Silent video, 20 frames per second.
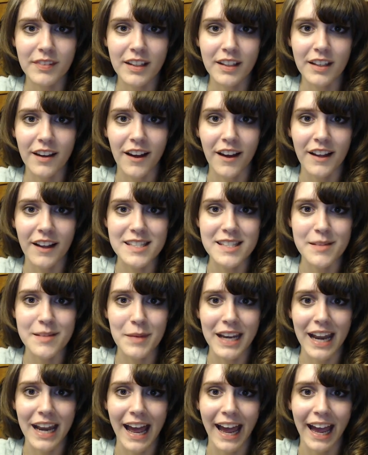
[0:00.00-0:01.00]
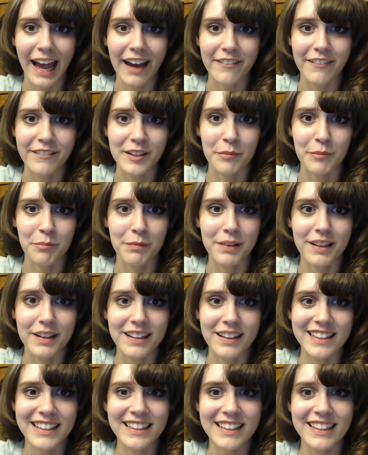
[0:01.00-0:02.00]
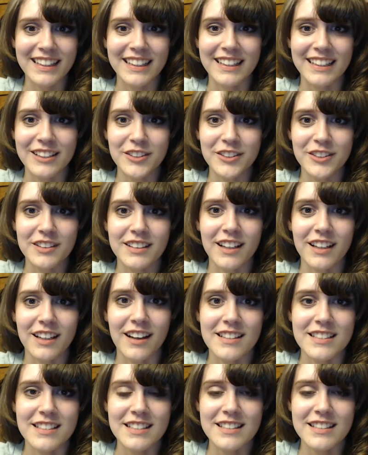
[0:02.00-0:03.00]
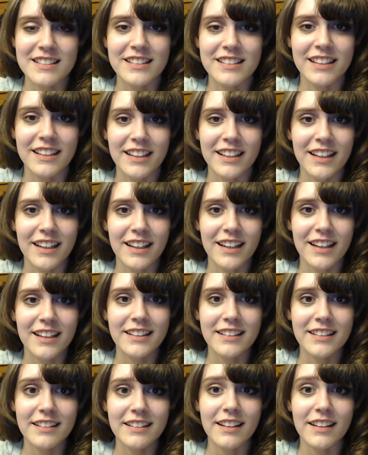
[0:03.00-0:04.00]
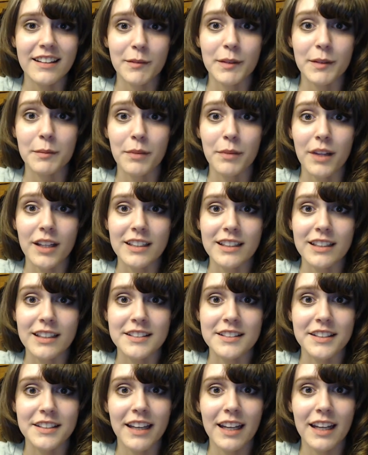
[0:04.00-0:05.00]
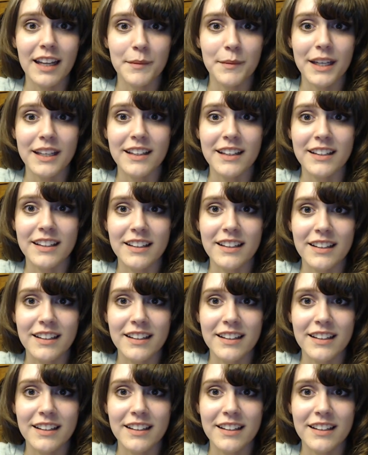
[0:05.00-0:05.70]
Cuts him in half completely. Good gosh, this is gonna be bloody to see animated.